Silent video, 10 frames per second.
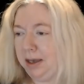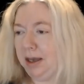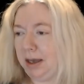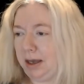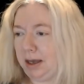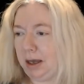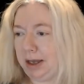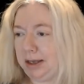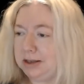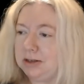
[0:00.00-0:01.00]

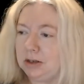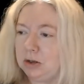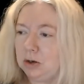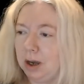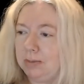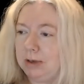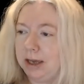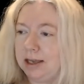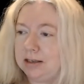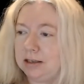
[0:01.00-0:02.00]
It's described
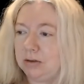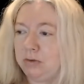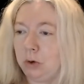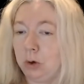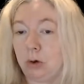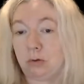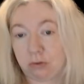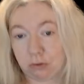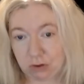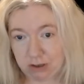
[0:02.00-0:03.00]
as a floral
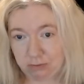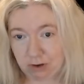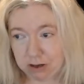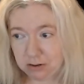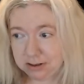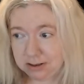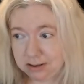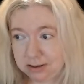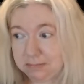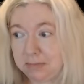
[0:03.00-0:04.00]
fruity
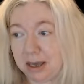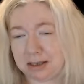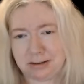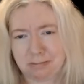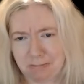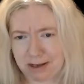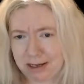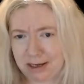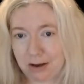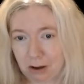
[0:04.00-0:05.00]
fragrance, as
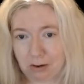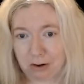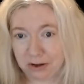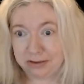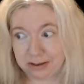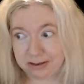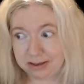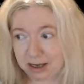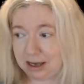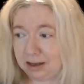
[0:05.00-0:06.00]
many are in this
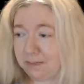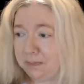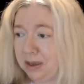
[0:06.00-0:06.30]
kit.